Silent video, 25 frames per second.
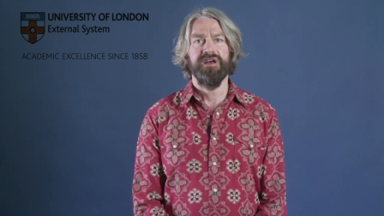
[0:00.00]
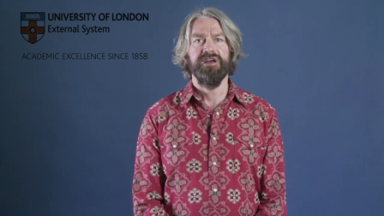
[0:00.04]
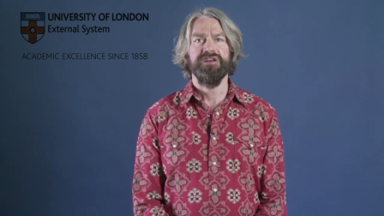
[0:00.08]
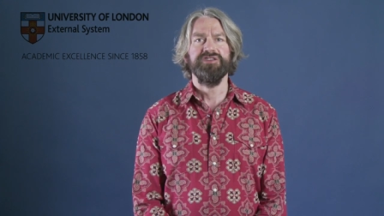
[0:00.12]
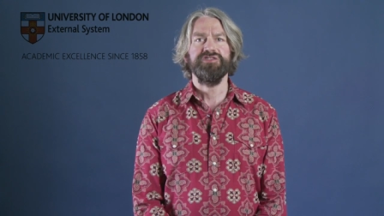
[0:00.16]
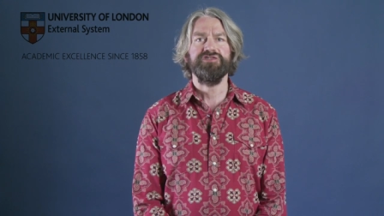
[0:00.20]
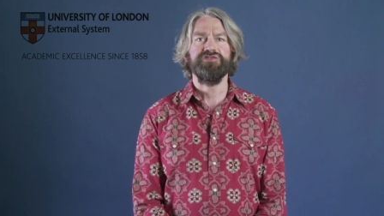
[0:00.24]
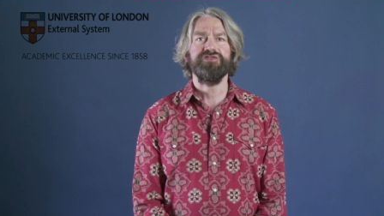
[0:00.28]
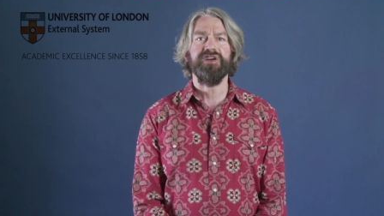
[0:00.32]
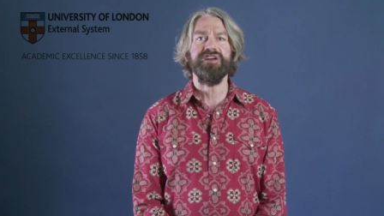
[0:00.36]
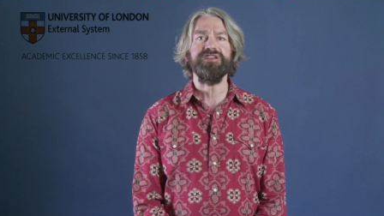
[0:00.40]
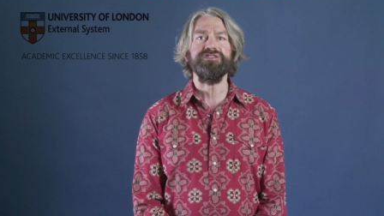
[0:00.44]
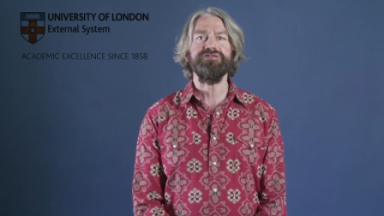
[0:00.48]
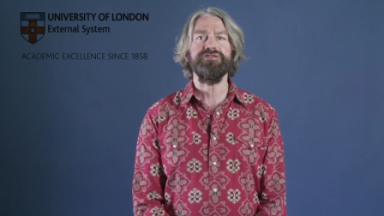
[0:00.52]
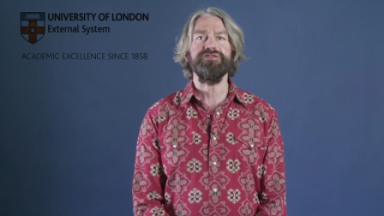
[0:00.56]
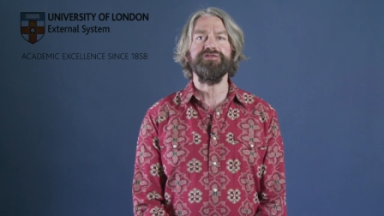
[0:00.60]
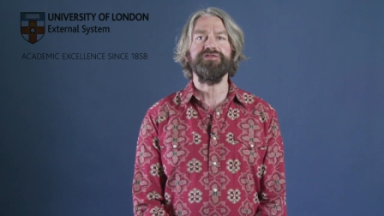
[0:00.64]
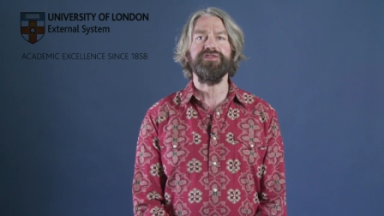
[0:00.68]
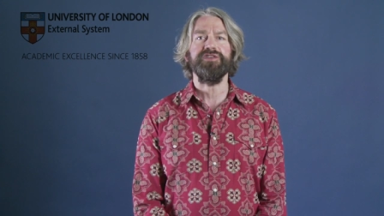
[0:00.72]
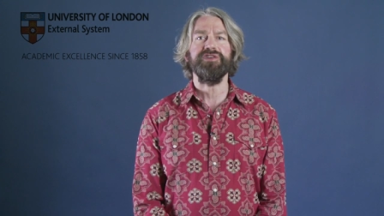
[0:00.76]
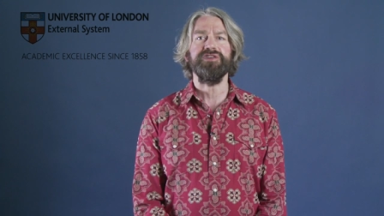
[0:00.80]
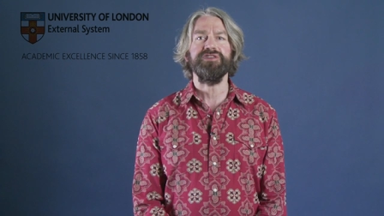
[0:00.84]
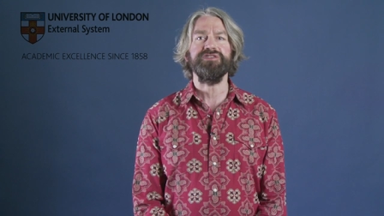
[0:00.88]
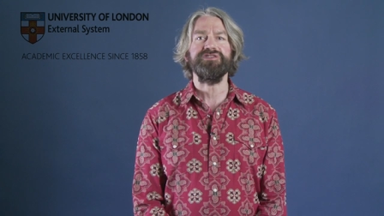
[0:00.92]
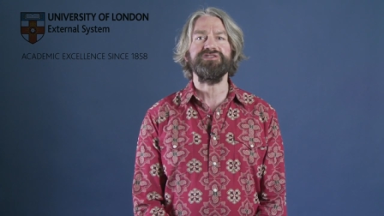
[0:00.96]
Stress
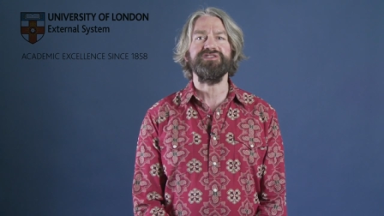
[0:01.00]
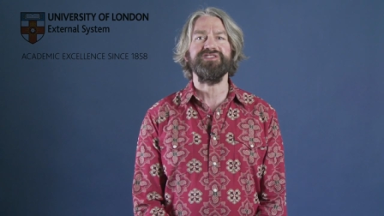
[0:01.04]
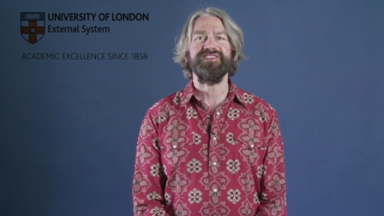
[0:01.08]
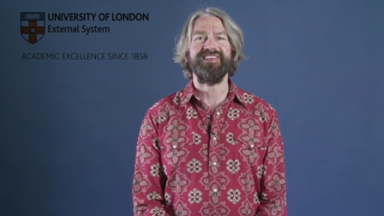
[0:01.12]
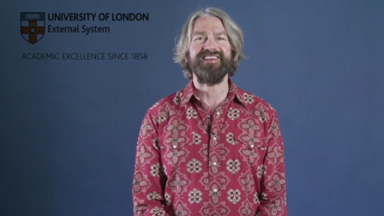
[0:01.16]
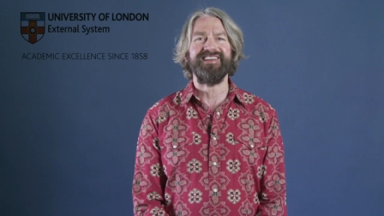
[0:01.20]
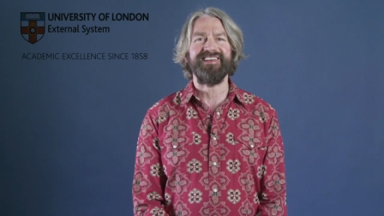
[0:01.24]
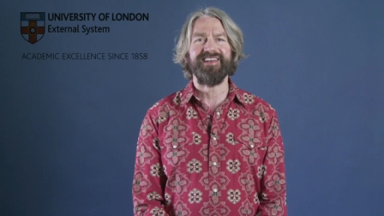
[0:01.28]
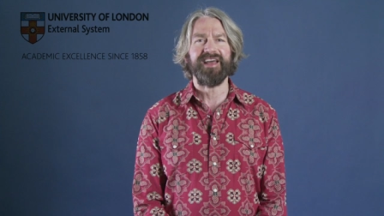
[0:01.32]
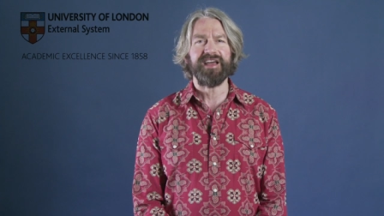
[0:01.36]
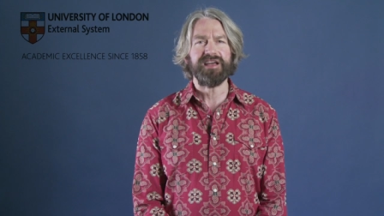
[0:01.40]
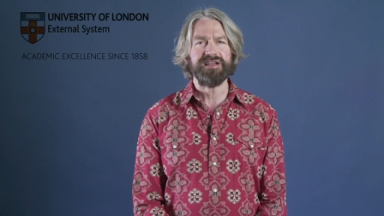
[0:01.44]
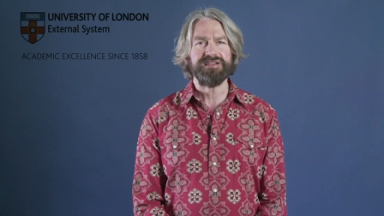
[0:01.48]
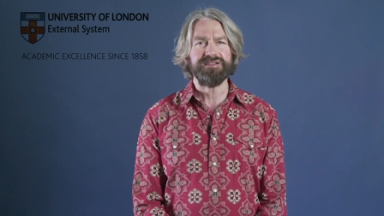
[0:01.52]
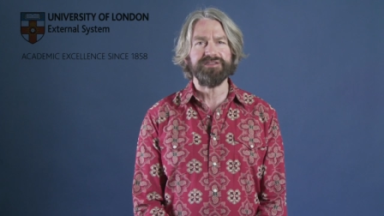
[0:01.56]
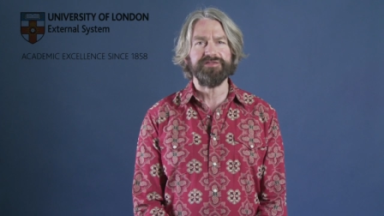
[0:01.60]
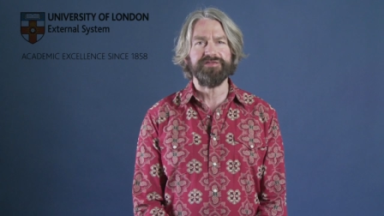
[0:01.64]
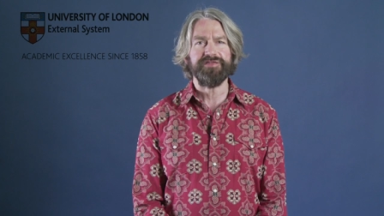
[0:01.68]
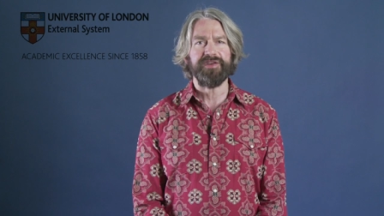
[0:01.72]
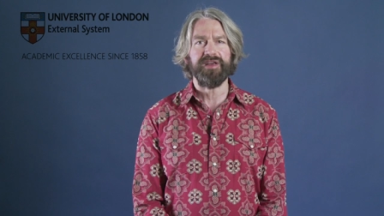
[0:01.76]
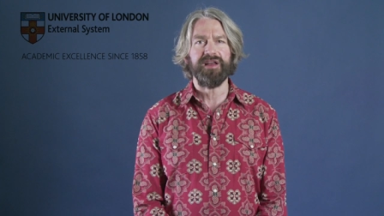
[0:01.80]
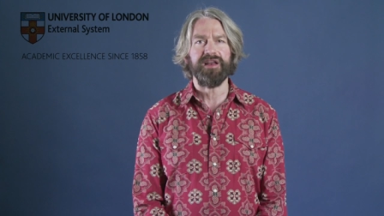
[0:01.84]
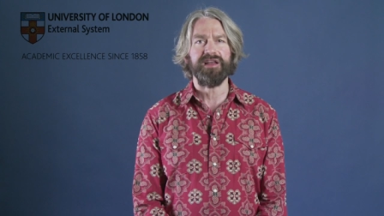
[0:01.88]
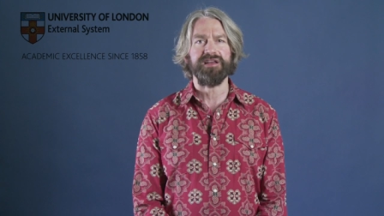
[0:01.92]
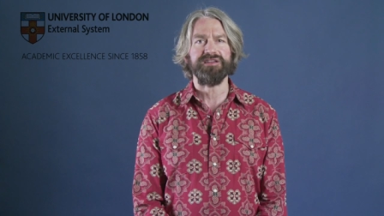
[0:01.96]
refers to the negative
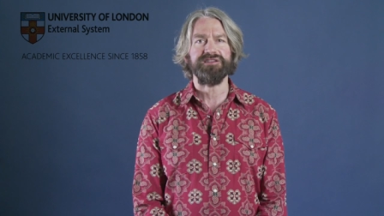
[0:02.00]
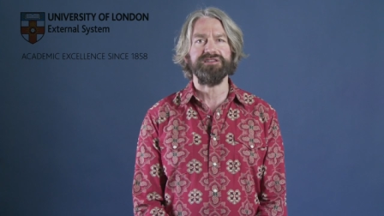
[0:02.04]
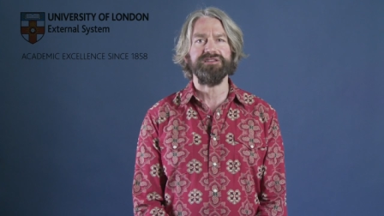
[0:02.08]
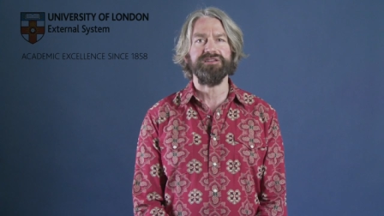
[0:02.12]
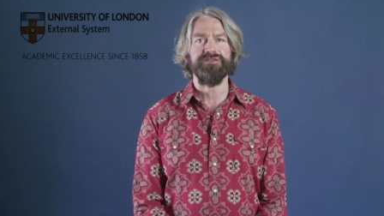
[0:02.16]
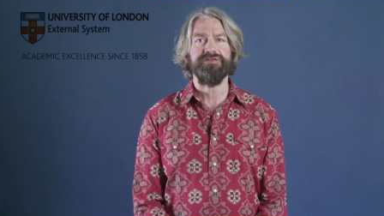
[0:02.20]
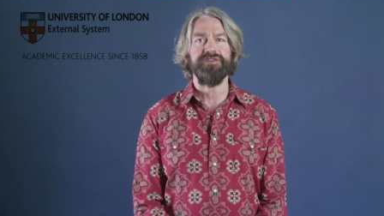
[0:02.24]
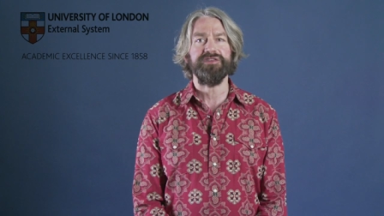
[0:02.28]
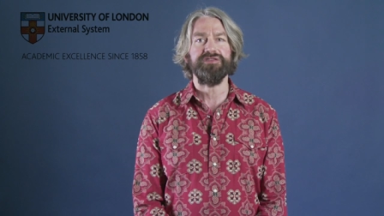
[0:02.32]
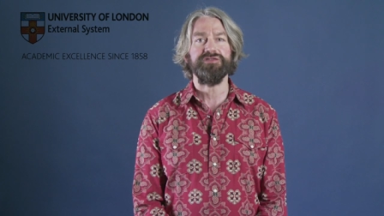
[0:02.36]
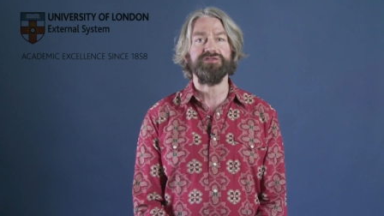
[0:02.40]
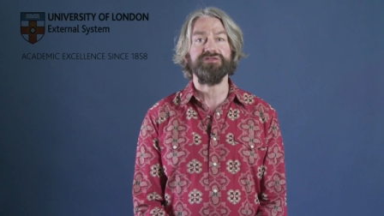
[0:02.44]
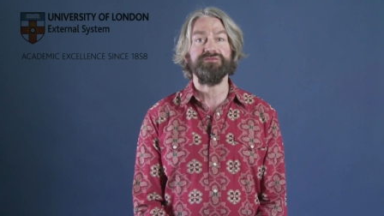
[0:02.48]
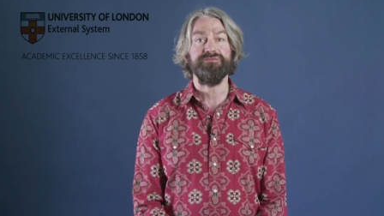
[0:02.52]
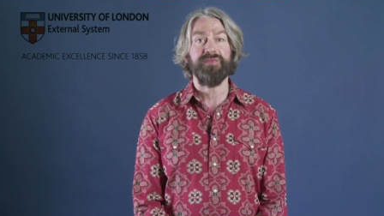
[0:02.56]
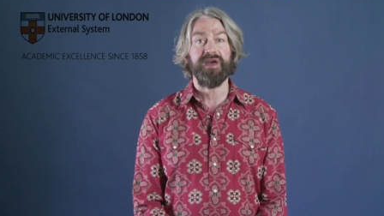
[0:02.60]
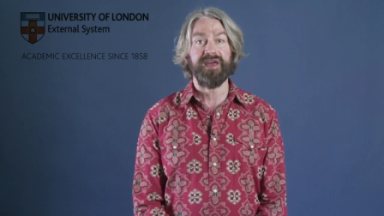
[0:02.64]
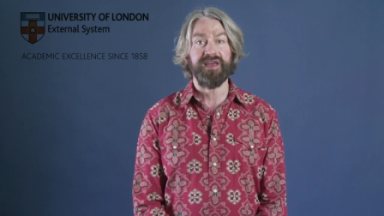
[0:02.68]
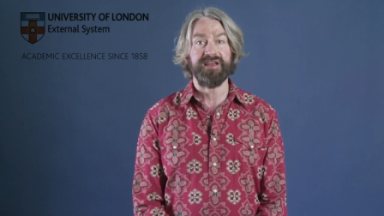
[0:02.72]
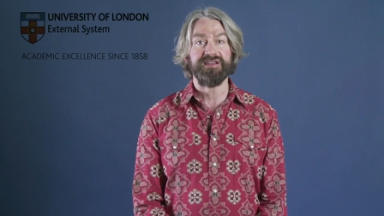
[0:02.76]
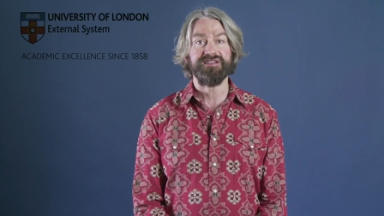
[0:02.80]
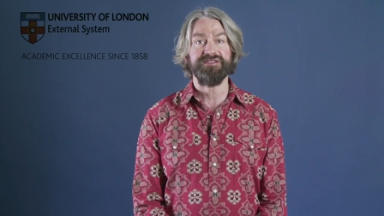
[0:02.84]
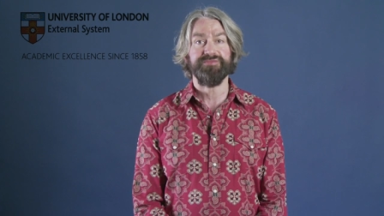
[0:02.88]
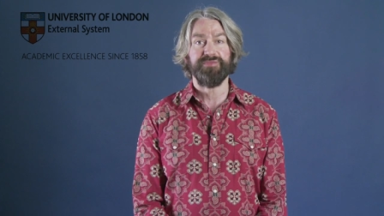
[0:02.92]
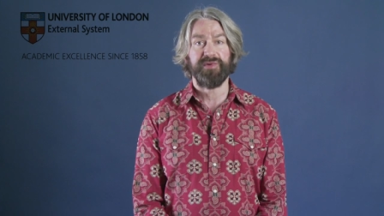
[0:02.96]
feelings individuals may
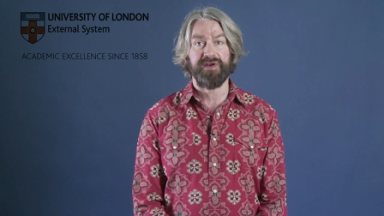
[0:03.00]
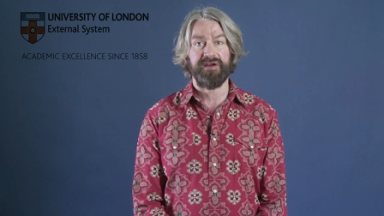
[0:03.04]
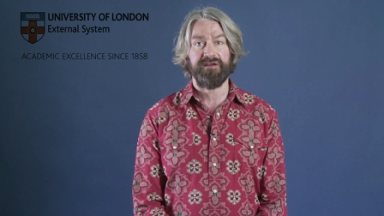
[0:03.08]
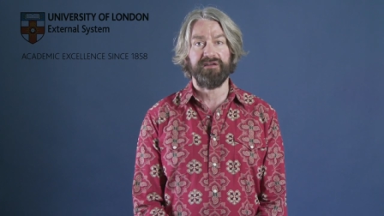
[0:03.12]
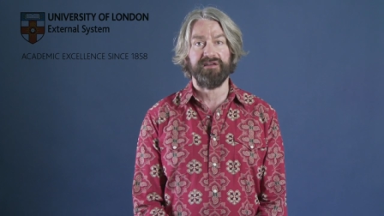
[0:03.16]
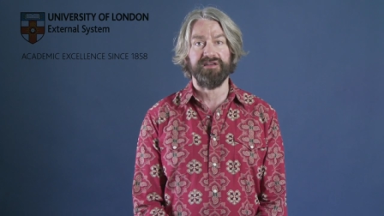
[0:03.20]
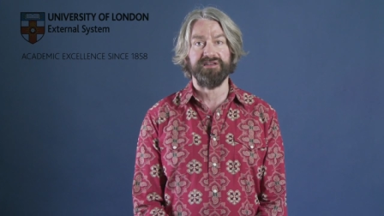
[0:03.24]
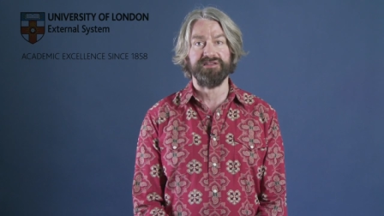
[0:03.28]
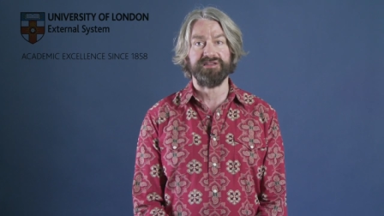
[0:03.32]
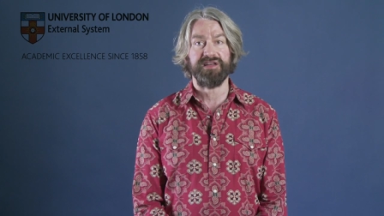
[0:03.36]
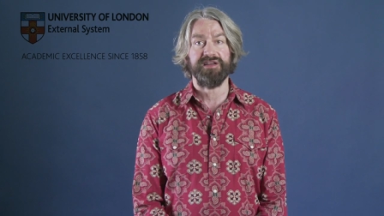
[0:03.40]
experience